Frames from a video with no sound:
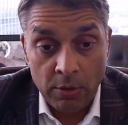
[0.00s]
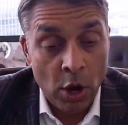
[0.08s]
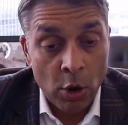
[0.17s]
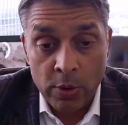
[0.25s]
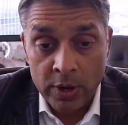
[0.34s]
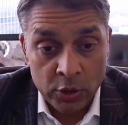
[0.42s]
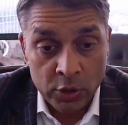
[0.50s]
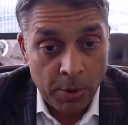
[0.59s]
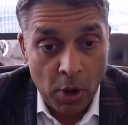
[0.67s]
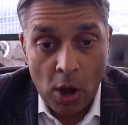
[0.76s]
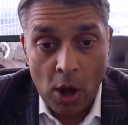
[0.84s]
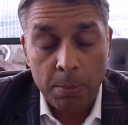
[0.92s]
No crystal
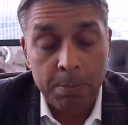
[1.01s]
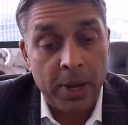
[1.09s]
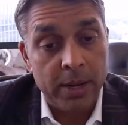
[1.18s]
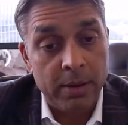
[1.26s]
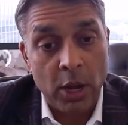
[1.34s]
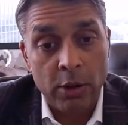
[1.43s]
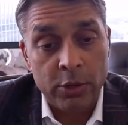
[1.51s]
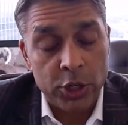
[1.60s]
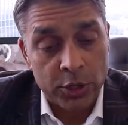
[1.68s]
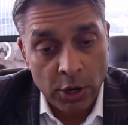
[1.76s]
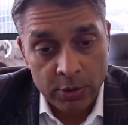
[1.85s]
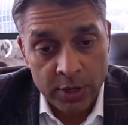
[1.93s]
ball, but
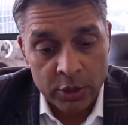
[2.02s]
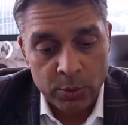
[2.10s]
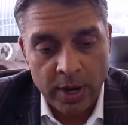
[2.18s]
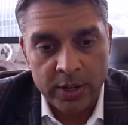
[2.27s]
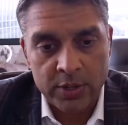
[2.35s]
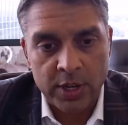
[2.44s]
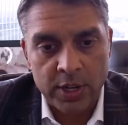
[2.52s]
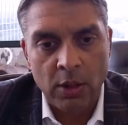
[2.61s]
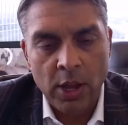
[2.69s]
just hotels ready to sell.